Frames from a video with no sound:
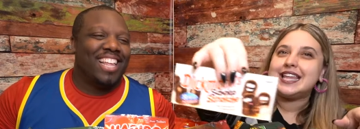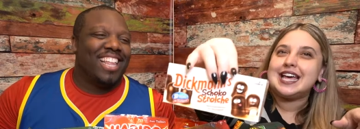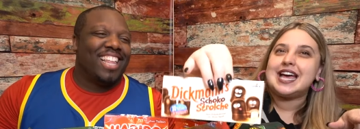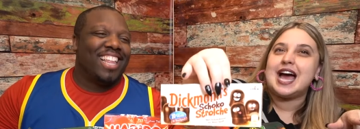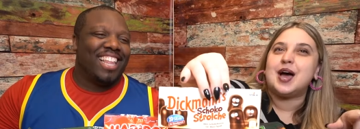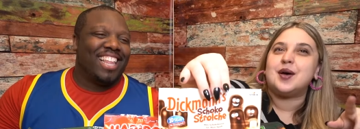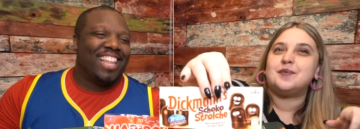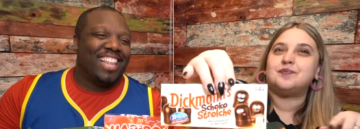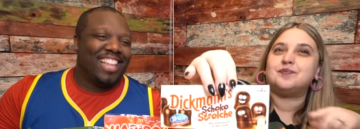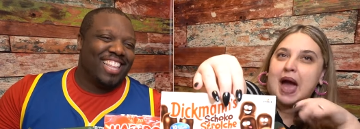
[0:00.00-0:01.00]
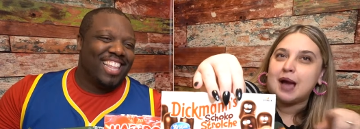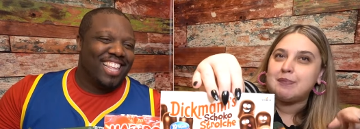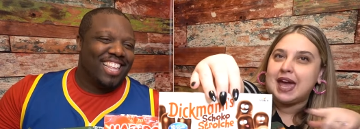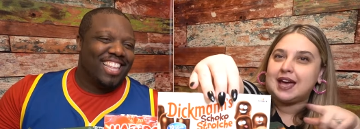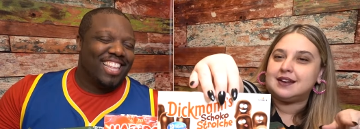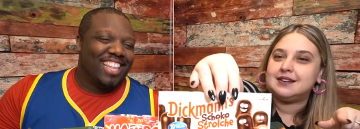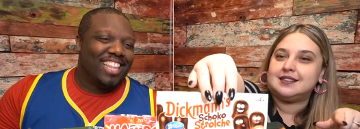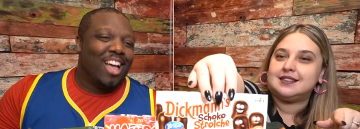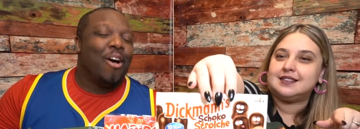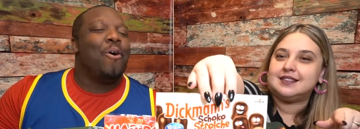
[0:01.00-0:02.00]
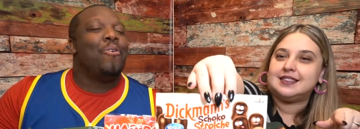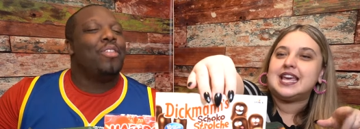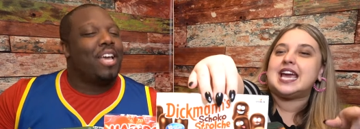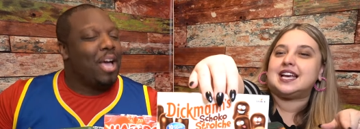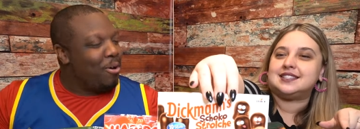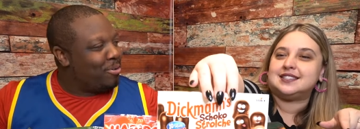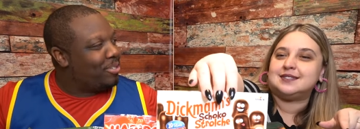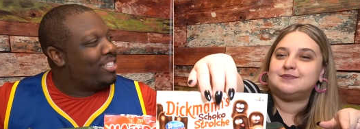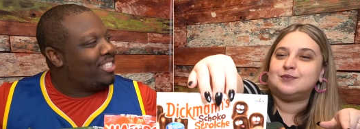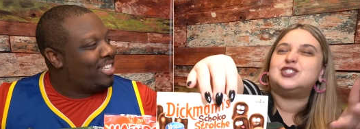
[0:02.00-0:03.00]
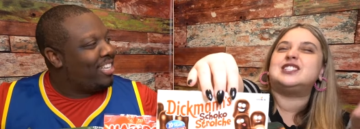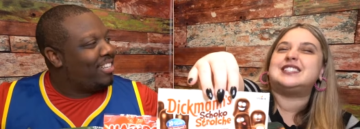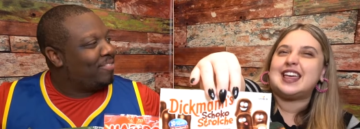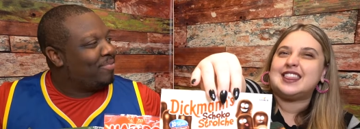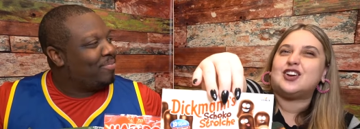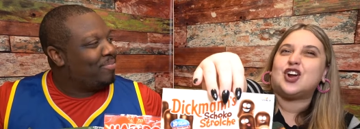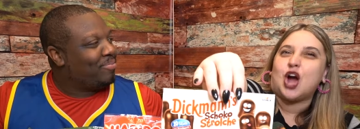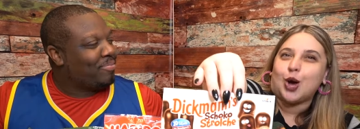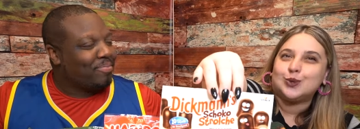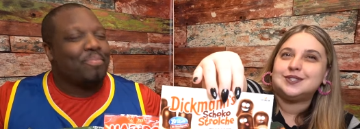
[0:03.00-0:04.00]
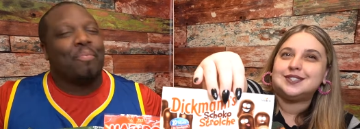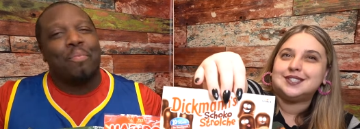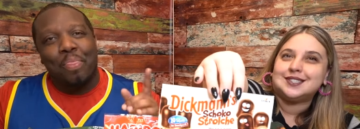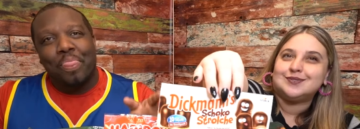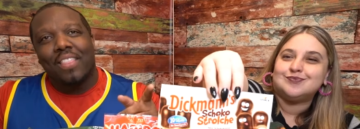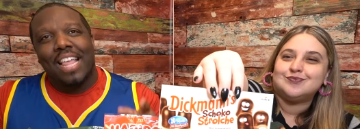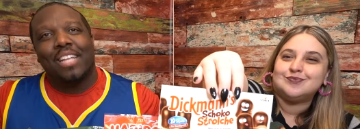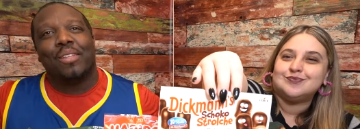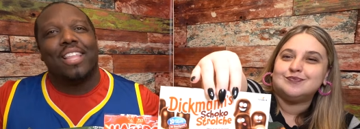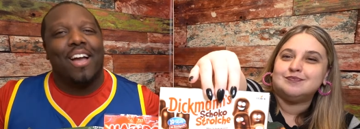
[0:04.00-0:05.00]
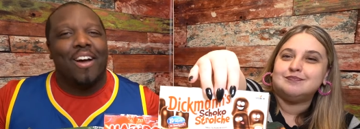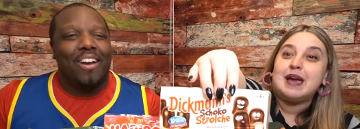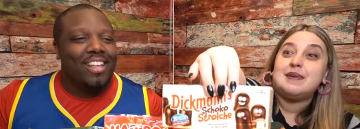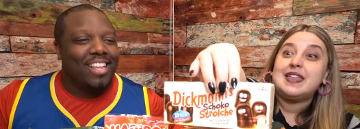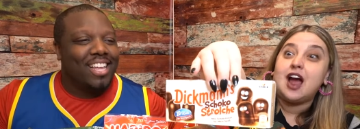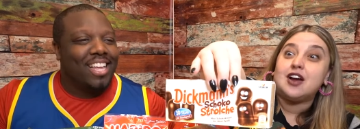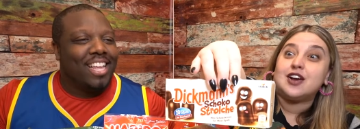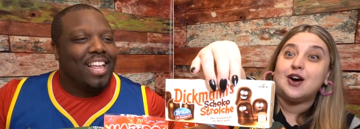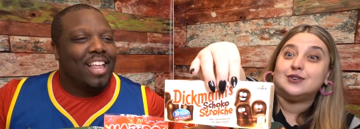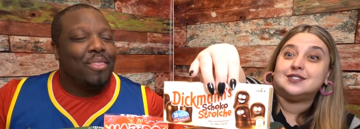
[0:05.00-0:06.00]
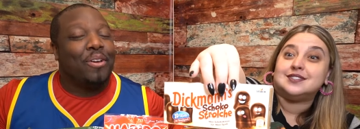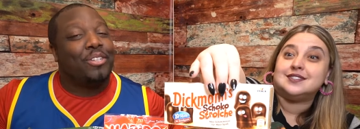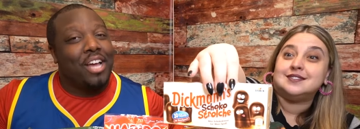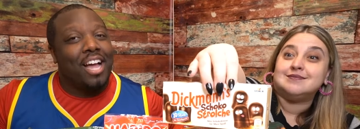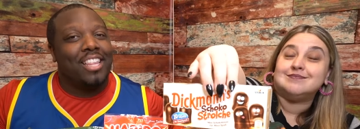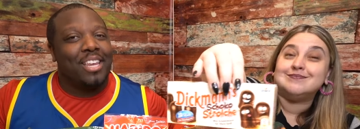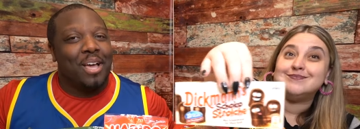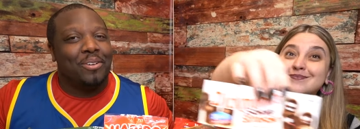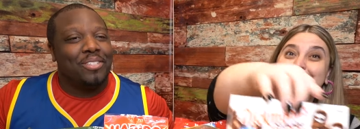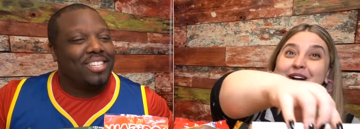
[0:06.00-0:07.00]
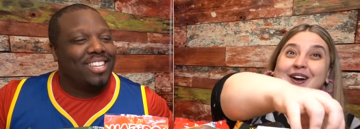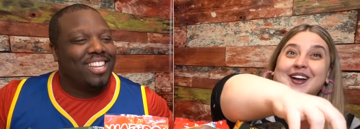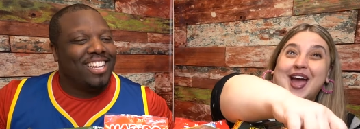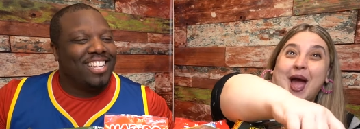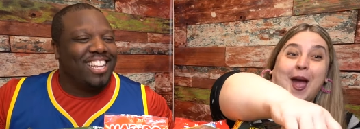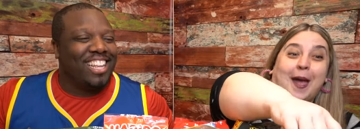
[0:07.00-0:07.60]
Speaker 1: the Pac-Man.
Speaker 2: Oh,
Speaker 1: things. The ghosts. We'll just say they're ghosts.
Speaker 2: That's what they are.
Speaker 1: Maybe they are ghosts.
Speaker 2: They're chocolate ghosts.
Speaker 1: Okay.